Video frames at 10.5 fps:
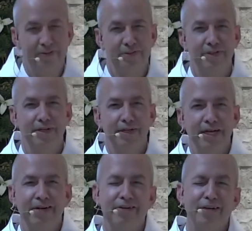what is the
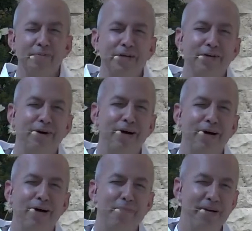consolation
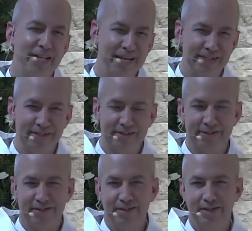that we have?
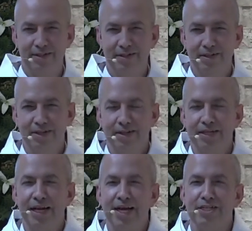Our
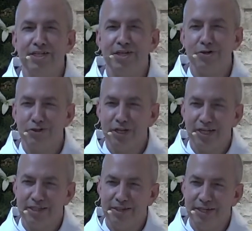Lady and Saint Joseph.